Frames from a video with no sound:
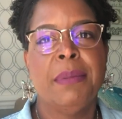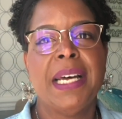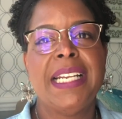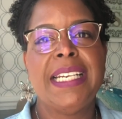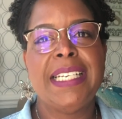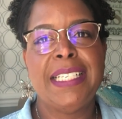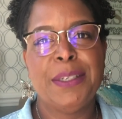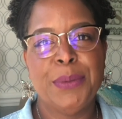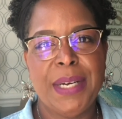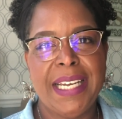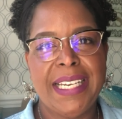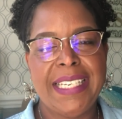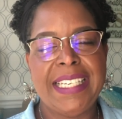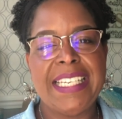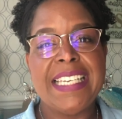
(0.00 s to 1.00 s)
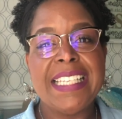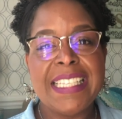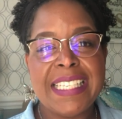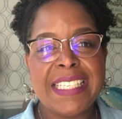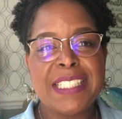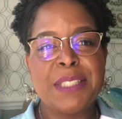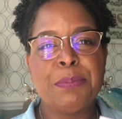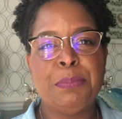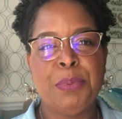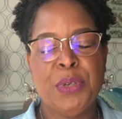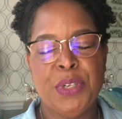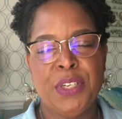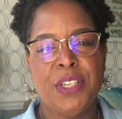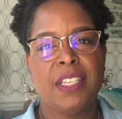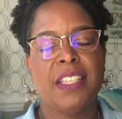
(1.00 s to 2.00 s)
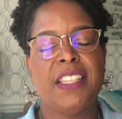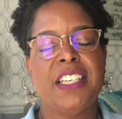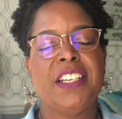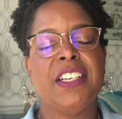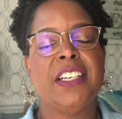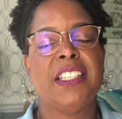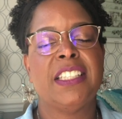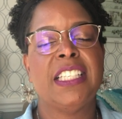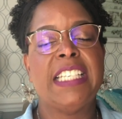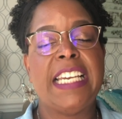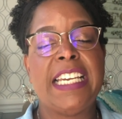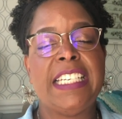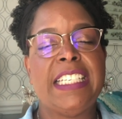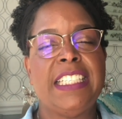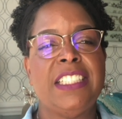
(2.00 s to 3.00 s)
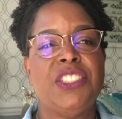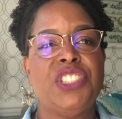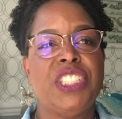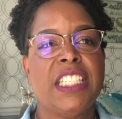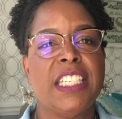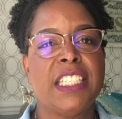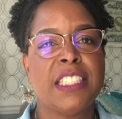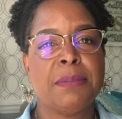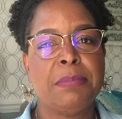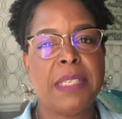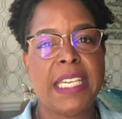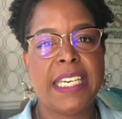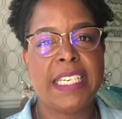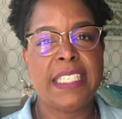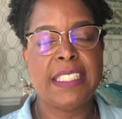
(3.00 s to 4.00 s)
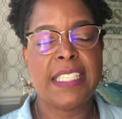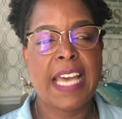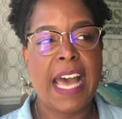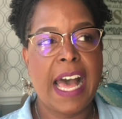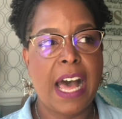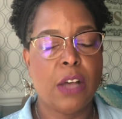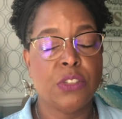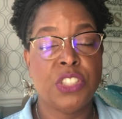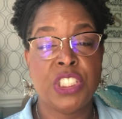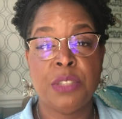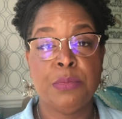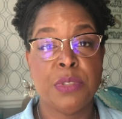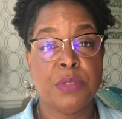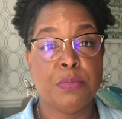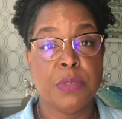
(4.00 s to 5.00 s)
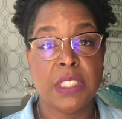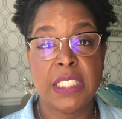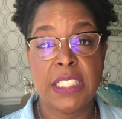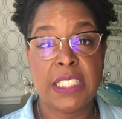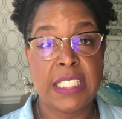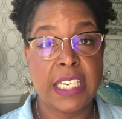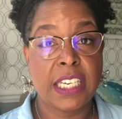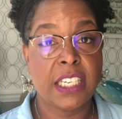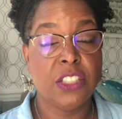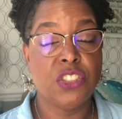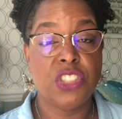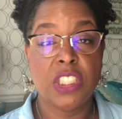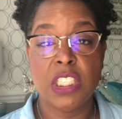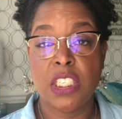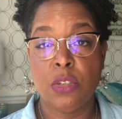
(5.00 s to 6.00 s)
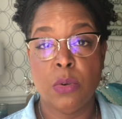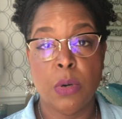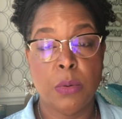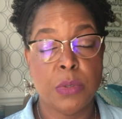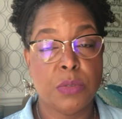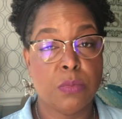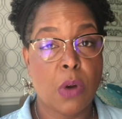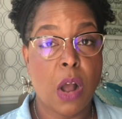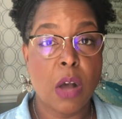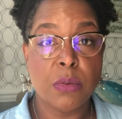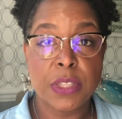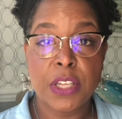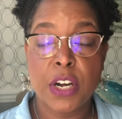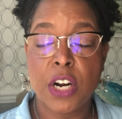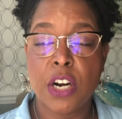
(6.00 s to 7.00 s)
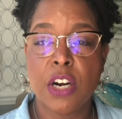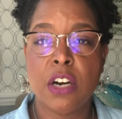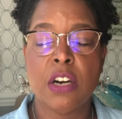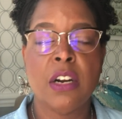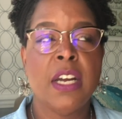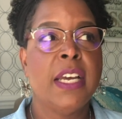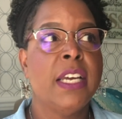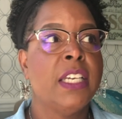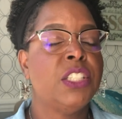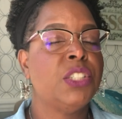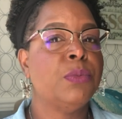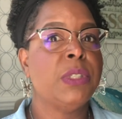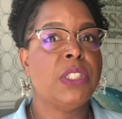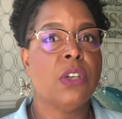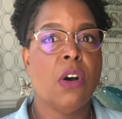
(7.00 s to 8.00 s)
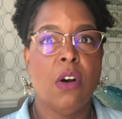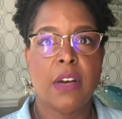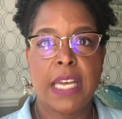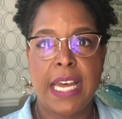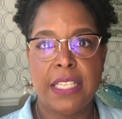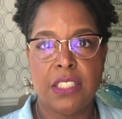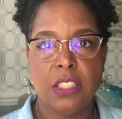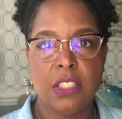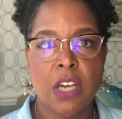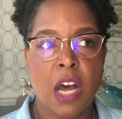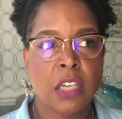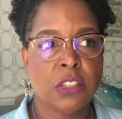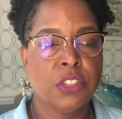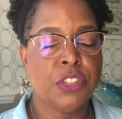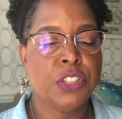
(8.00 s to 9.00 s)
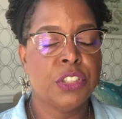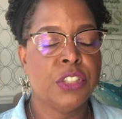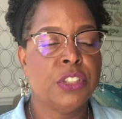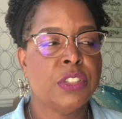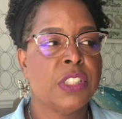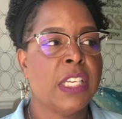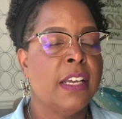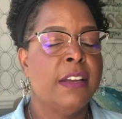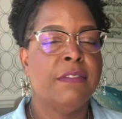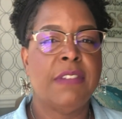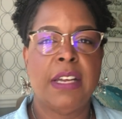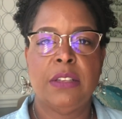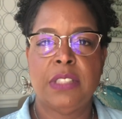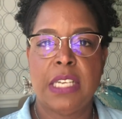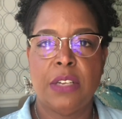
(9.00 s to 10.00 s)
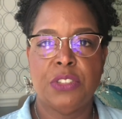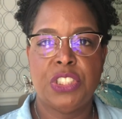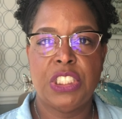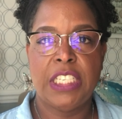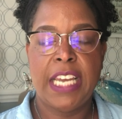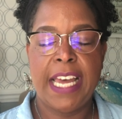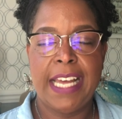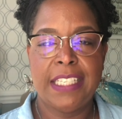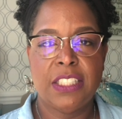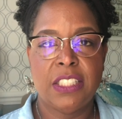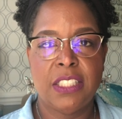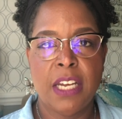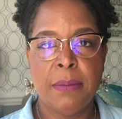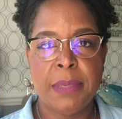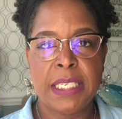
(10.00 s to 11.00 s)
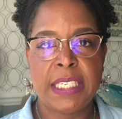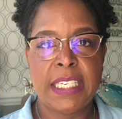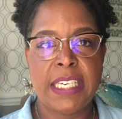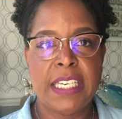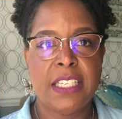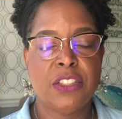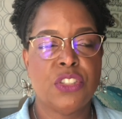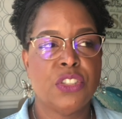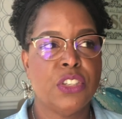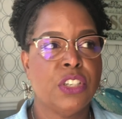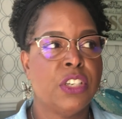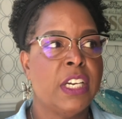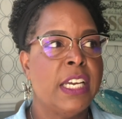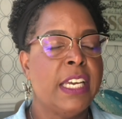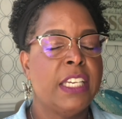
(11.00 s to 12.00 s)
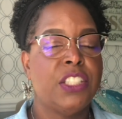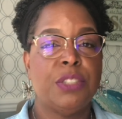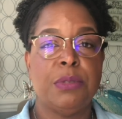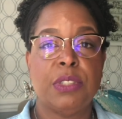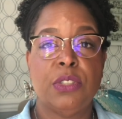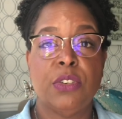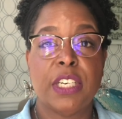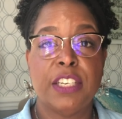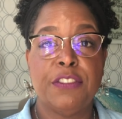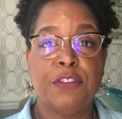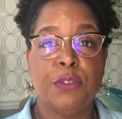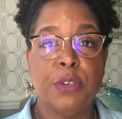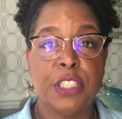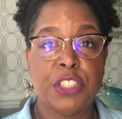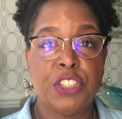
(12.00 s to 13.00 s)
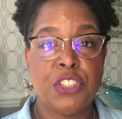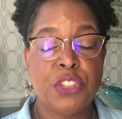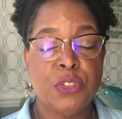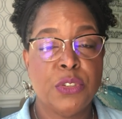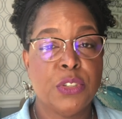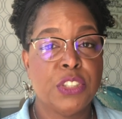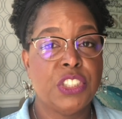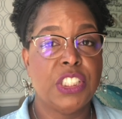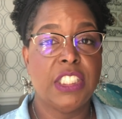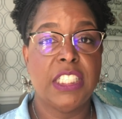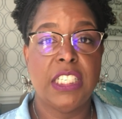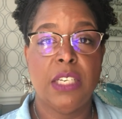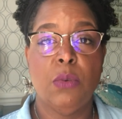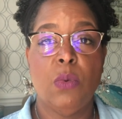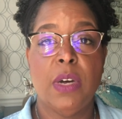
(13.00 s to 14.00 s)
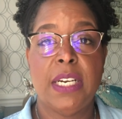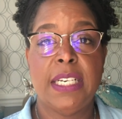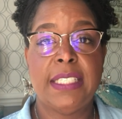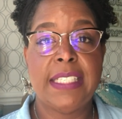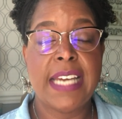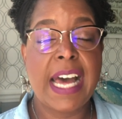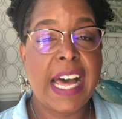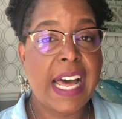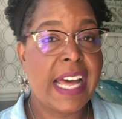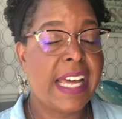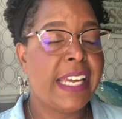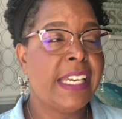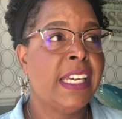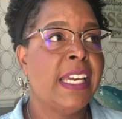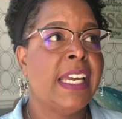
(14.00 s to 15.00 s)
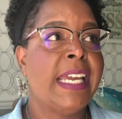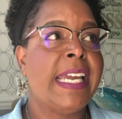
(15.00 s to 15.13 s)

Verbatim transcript: But anyway, in this book, there the lady, she explains how she was really sick and she didn't know what was wrong with her. She went to all kinds of doctors, found out she had stomach cancer. She was looking for a cure. She didn't want to die.